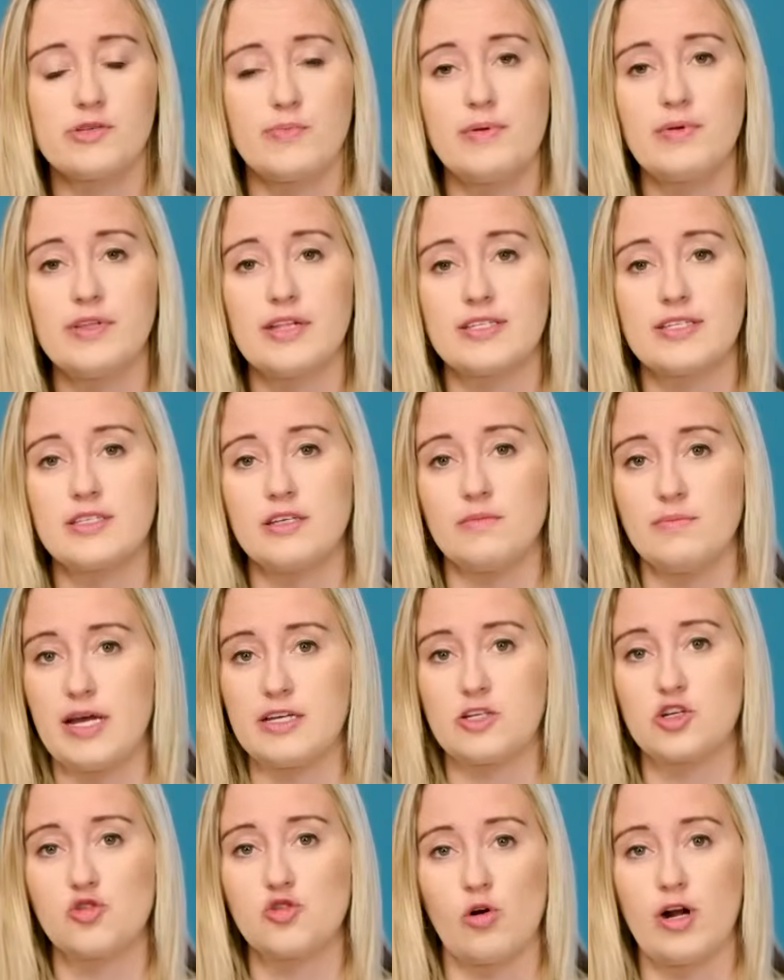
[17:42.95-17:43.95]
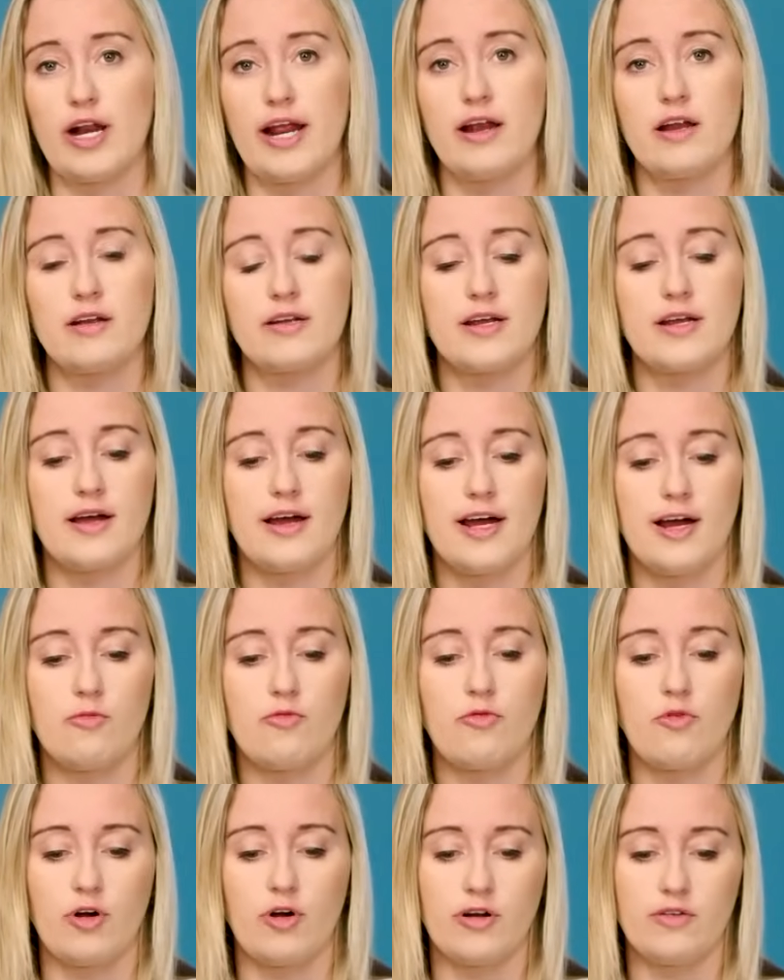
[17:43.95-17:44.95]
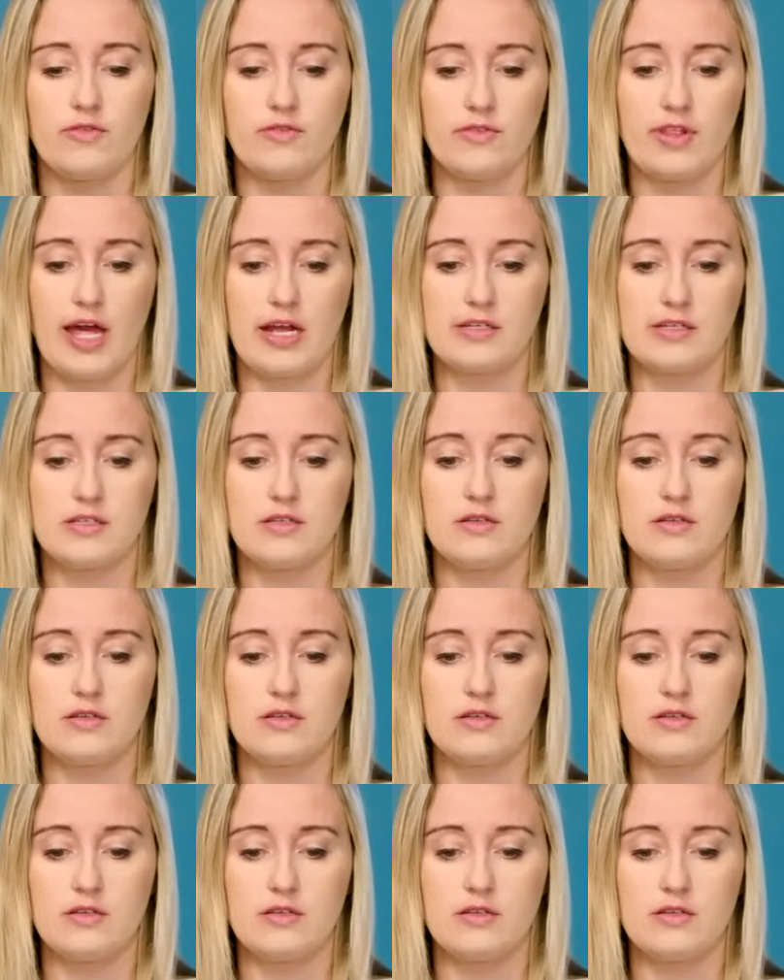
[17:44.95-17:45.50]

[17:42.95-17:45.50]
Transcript: Maybe that's the best shorthand for that